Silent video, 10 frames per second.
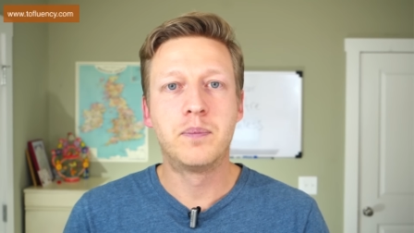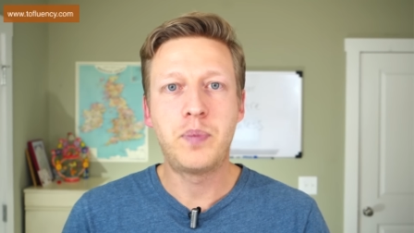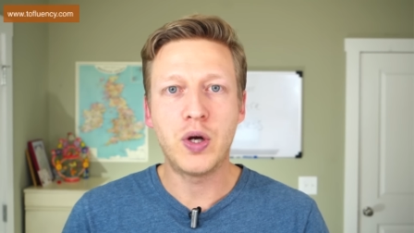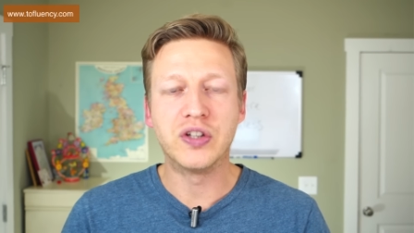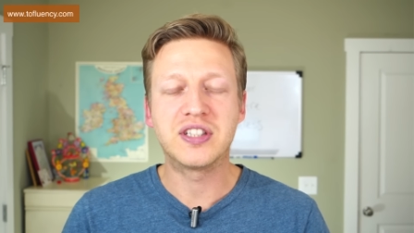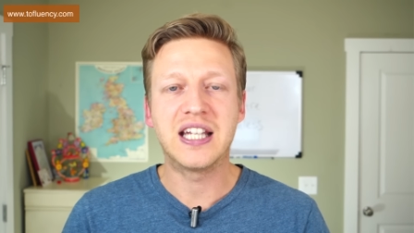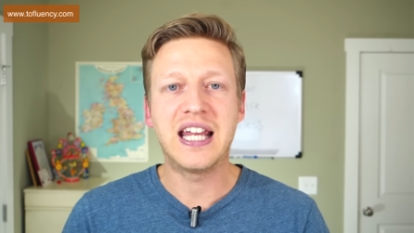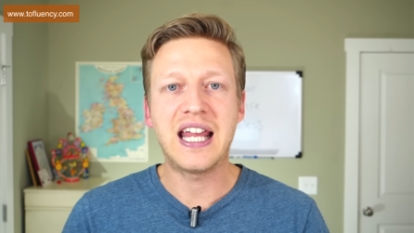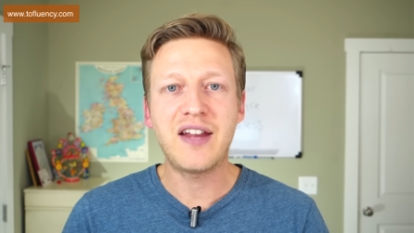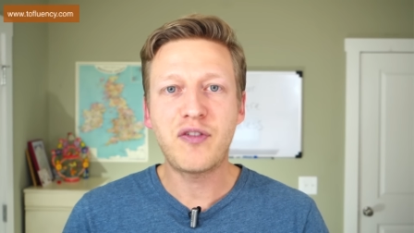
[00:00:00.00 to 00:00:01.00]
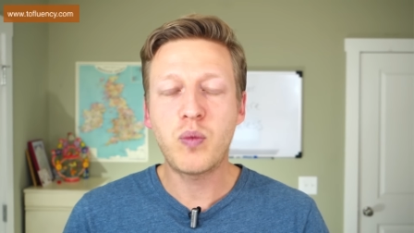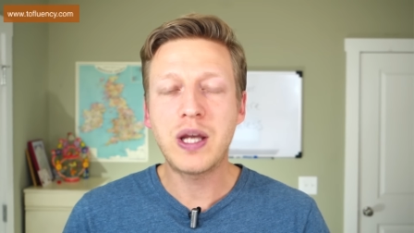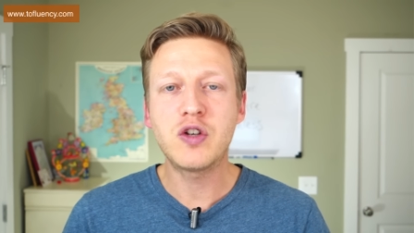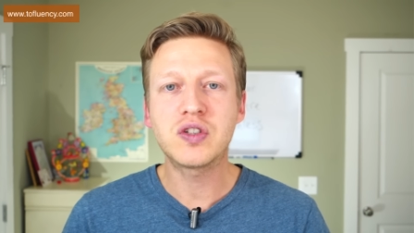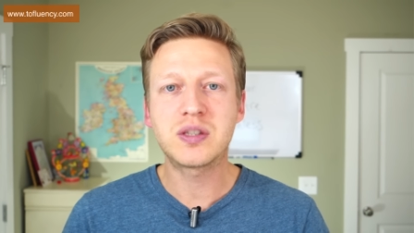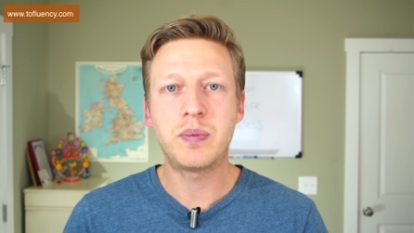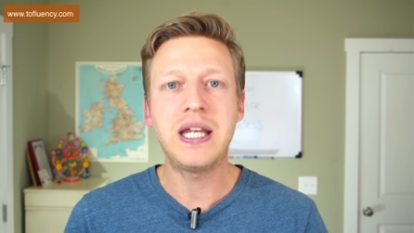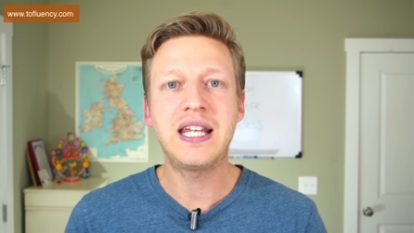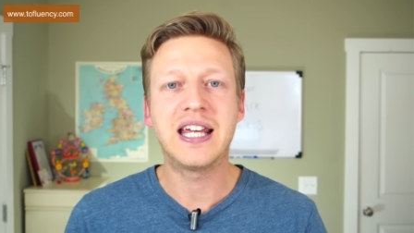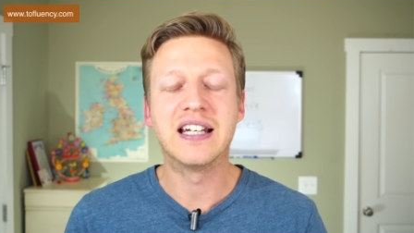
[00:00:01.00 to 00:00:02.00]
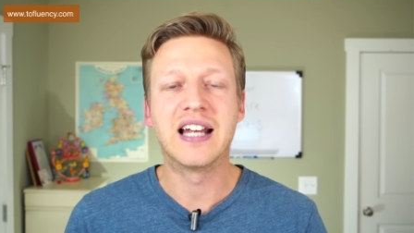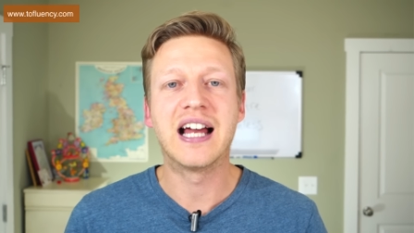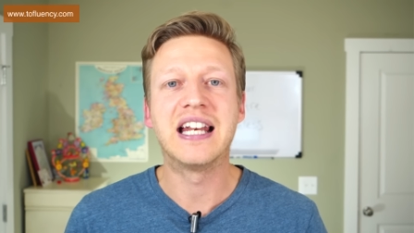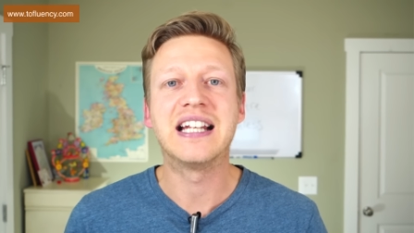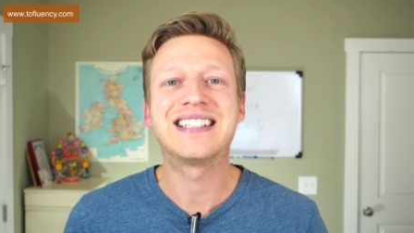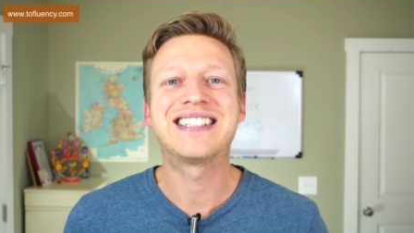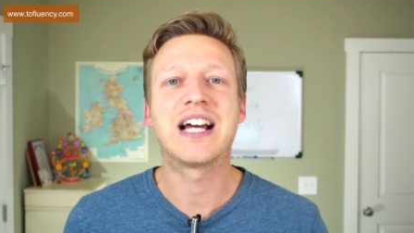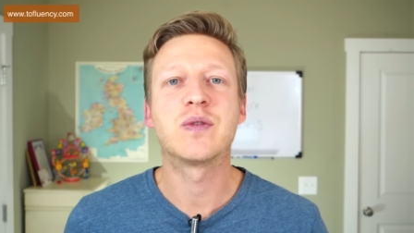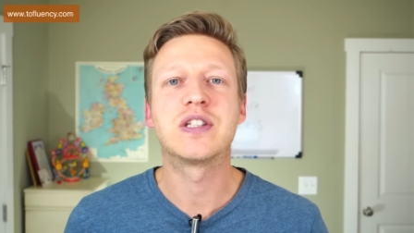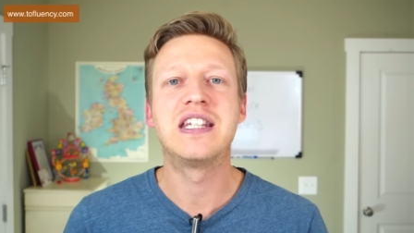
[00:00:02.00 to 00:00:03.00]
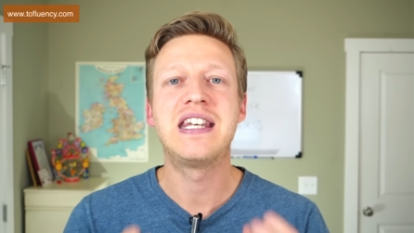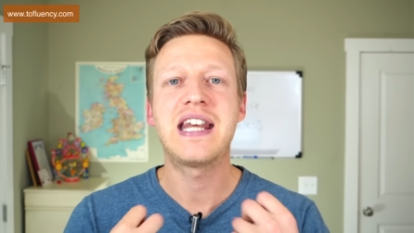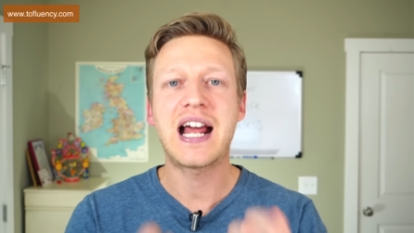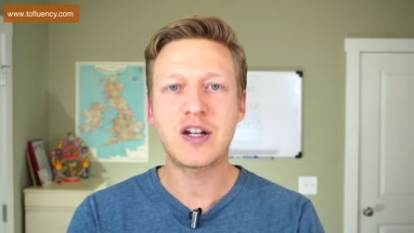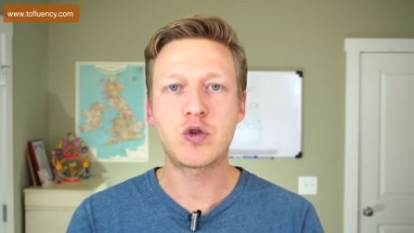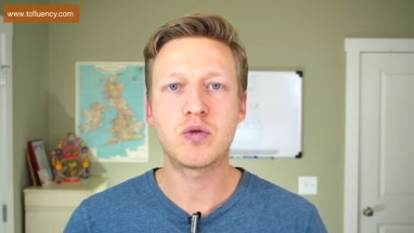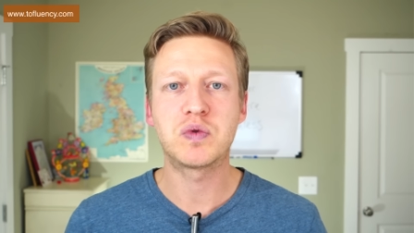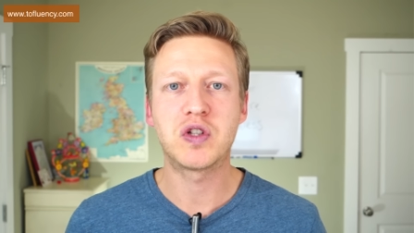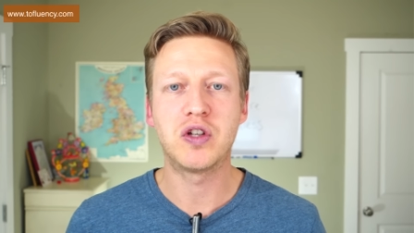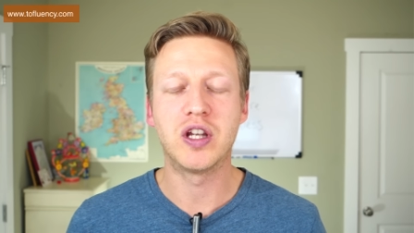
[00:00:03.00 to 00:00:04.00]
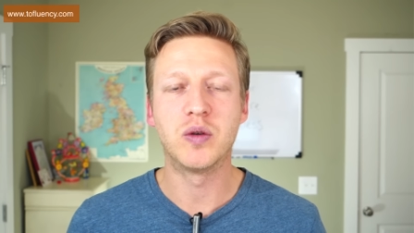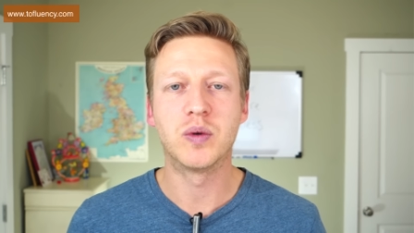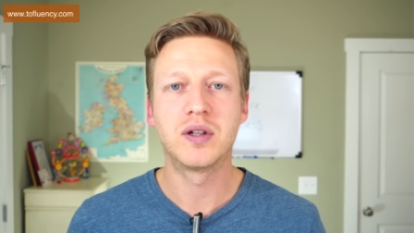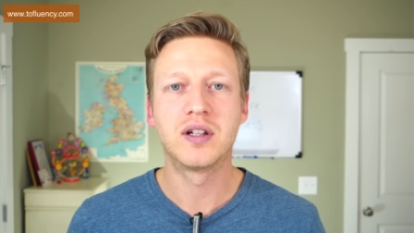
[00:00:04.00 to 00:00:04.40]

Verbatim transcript: But if when you're speaking and it sounds natural to you,